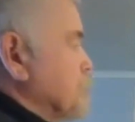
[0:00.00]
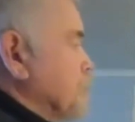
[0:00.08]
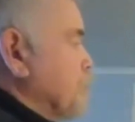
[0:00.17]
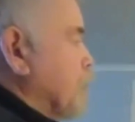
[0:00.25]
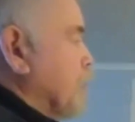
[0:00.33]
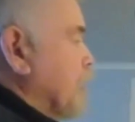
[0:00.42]
to
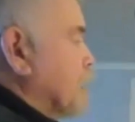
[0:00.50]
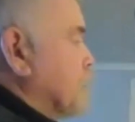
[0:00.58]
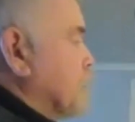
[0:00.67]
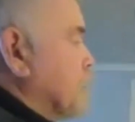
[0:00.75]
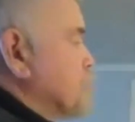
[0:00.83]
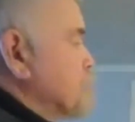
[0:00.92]

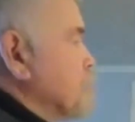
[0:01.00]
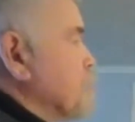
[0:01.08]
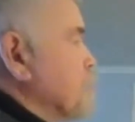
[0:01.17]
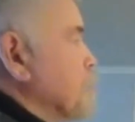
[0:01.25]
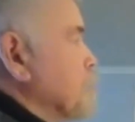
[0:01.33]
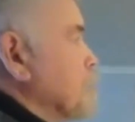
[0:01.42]

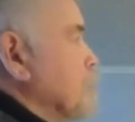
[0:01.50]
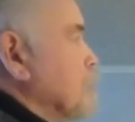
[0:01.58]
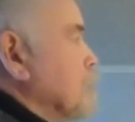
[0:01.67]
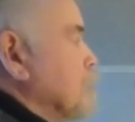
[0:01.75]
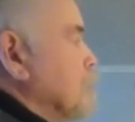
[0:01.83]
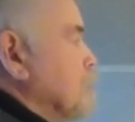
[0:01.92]
package
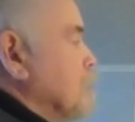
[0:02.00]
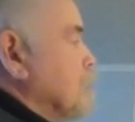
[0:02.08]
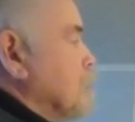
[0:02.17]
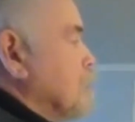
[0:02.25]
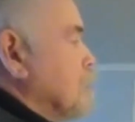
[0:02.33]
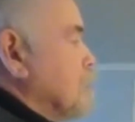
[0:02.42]

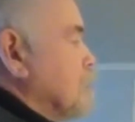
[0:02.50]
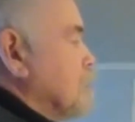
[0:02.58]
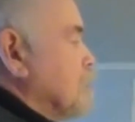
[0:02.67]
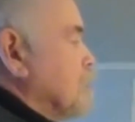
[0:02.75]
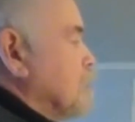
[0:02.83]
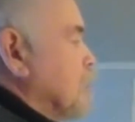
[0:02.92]

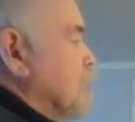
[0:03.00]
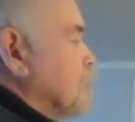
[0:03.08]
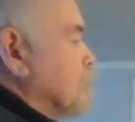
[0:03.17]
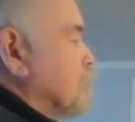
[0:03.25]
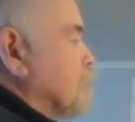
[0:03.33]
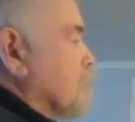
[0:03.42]
an amount
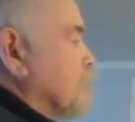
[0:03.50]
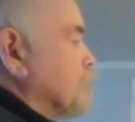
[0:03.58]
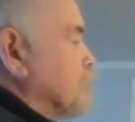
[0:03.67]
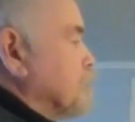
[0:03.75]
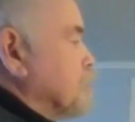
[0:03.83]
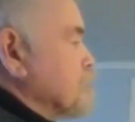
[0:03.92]
of
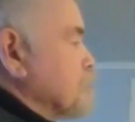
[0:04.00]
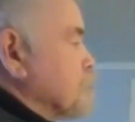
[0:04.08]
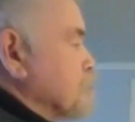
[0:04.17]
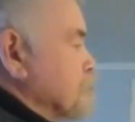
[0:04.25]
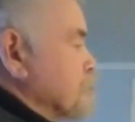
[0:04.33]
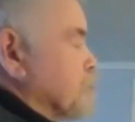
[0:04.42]
carbon that's
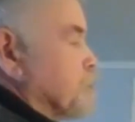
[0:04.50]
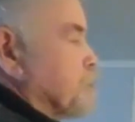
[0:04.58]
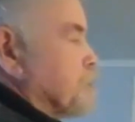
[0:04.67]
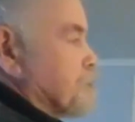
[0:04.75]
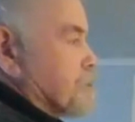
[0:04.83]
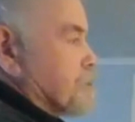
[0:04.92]
presumed to
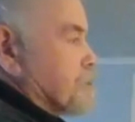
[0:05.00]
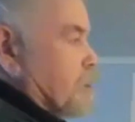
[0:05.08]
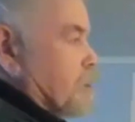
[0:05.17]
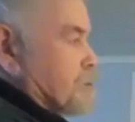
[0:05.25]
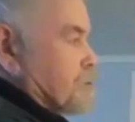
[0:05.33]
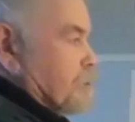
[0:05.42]
be
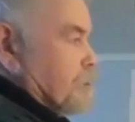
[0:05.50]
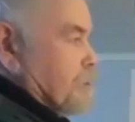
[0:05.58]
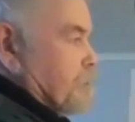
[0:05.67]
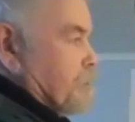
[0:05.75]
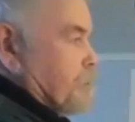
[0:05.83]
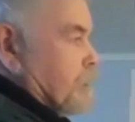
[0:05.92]

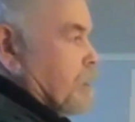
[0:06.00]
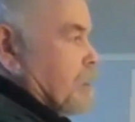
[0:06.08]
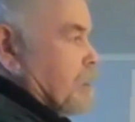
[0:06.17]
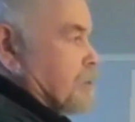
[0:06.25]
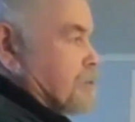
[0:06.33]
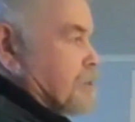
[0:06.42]
sequestered
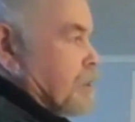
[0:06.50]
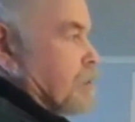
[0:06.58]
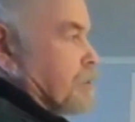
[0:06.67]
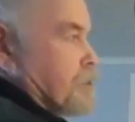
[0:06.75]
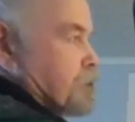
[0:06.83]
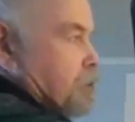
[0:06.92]
and sell
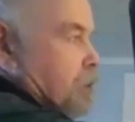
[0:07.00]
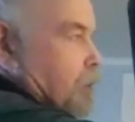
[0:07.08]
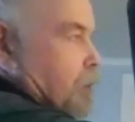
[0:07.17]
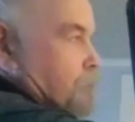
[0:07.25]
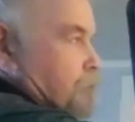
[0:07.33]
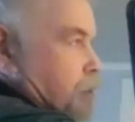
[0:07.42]
it as an
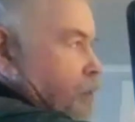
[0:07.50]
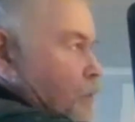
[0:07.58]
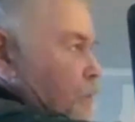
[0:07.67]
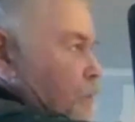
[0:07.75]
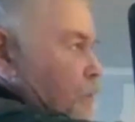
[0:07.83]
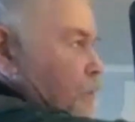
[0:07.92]
offset
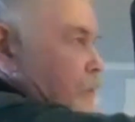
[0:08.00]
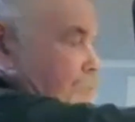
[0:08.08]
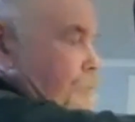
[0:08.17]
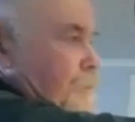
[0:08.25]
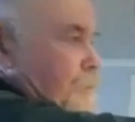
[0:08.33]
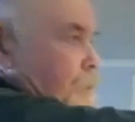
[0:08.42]

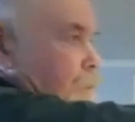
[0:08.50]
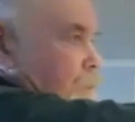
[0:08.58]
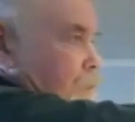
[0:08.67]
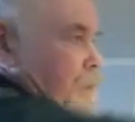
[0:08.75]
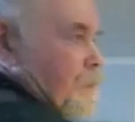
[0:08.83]
to